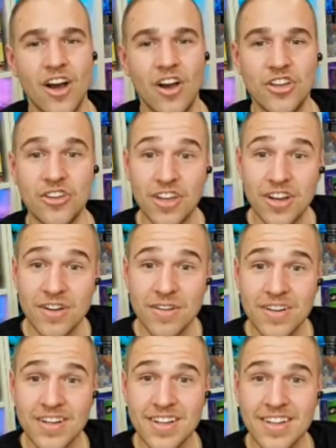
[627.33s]
You do?
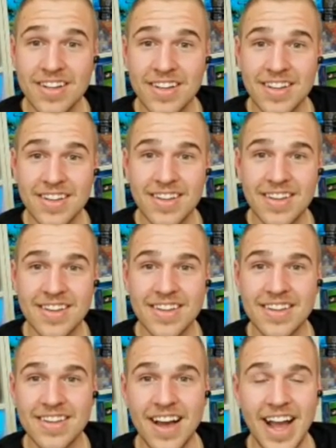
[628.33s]
I do.
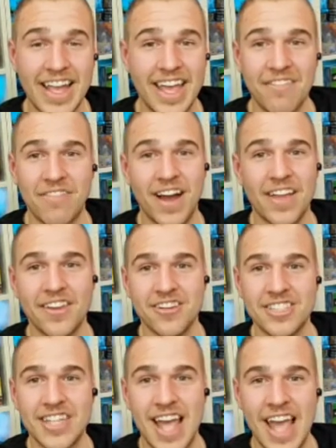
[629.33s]
I can't find
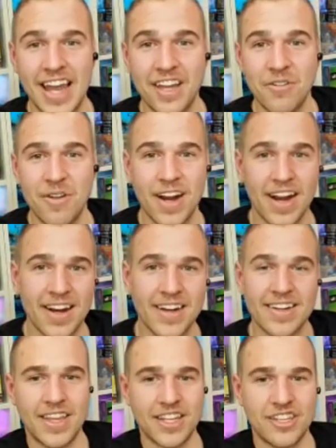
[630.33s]
those anywhere.
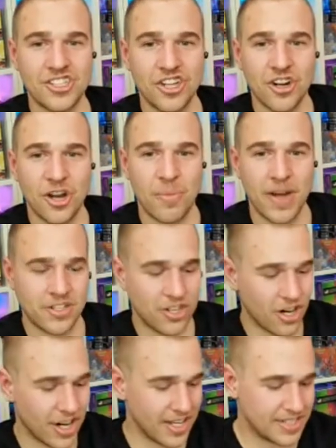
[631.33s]
They showed up at
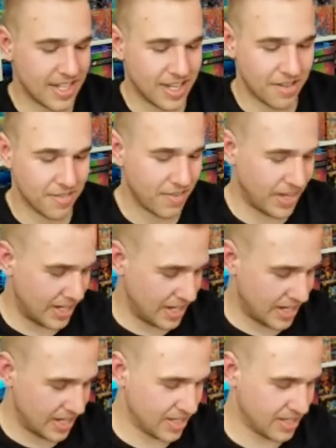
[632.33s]
Target. I couldn't find
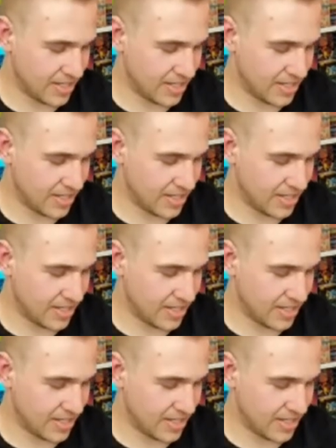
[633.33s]
any.